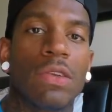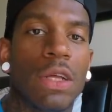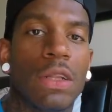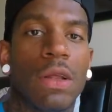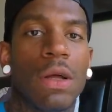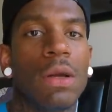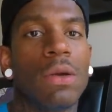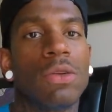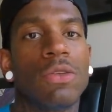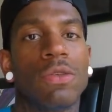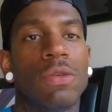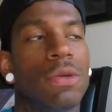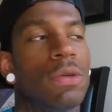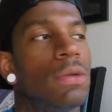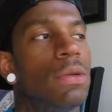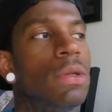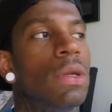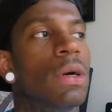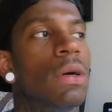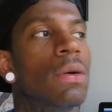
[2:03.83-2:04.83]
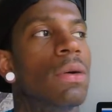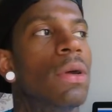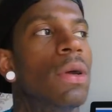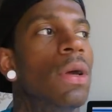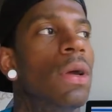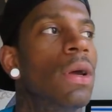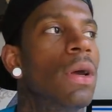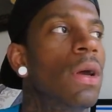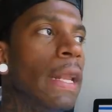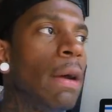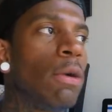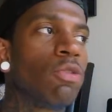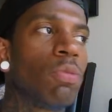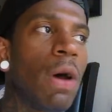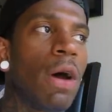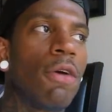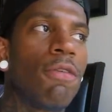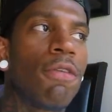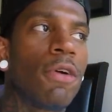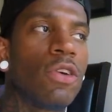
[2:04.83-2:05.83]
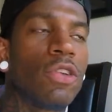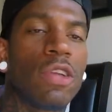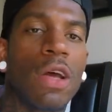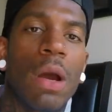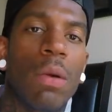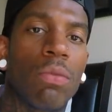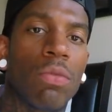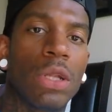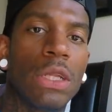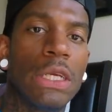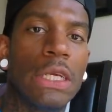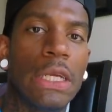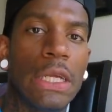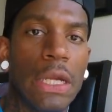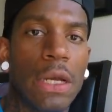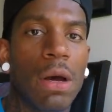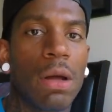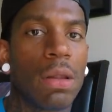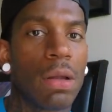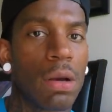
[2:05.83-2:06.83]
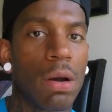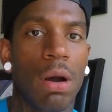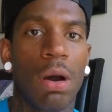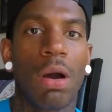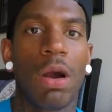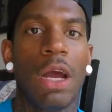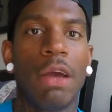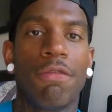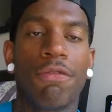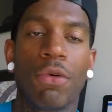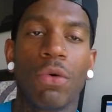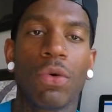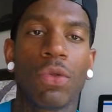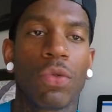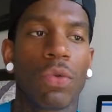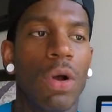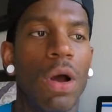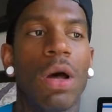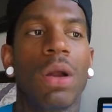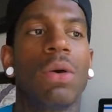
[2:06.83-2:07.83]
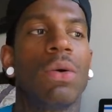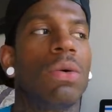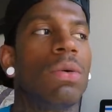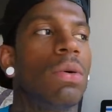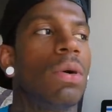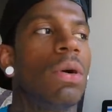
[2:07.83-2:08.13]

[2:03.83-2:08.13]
I thought it was, you know, that was my first time really getting on the car at full throttle.